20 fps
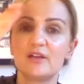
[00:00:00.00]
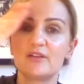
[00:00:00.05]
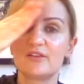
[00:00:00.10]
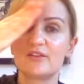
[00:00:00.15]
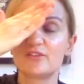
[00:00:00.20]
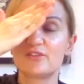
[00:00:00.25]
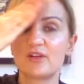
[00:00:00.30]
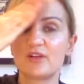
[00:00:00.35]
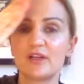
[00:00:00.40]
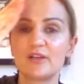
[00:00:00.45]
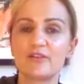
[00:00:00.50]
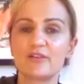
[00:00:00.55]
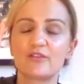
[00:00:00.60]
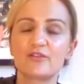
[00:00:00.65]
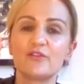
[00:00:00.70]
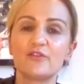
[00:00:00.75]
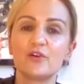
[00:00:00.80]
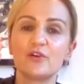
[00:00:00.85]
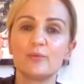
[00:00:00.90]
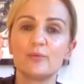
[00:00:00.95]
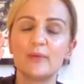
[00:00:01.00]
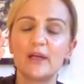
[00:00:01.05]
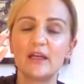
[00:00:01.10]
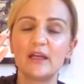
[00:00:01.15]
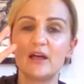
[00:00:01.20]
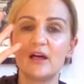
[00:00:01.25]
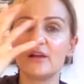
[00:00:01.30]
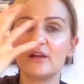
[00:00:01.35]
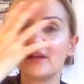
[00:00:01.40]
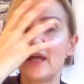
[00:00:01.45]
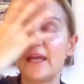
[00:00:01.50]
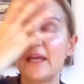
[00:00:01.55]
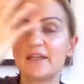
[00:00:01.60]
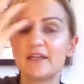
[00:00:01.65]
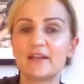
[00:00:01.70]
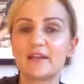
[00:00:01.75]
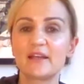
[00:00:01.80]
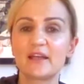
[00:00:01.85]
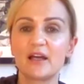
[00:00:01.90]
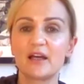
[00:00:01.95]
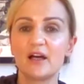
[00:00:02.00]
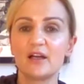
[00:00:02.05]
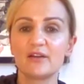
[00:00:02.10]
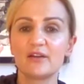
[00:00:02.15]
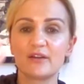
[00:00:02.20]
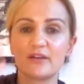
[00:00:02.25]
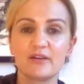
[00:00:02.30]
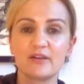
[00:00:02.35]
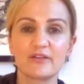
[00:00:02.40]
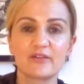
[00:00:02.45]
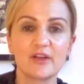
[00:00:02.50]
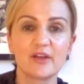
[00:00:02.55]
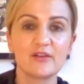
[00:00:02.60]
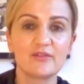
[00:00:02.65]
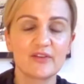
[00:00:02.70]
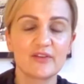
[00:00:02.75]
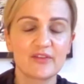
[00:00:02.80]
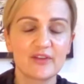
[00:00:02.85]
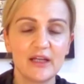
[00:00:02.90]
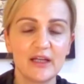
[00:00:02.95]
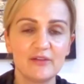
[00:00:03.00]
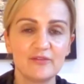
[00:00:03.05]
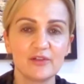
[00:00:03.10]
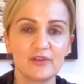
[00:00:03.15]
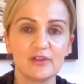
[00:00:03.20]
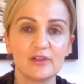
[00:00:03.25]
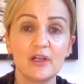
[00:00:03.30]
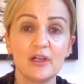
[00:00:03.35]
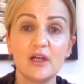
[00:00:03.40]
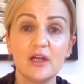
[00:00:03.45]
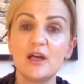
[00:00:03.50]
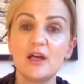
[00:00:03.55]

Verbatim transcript: to transform it at anything other than surface level.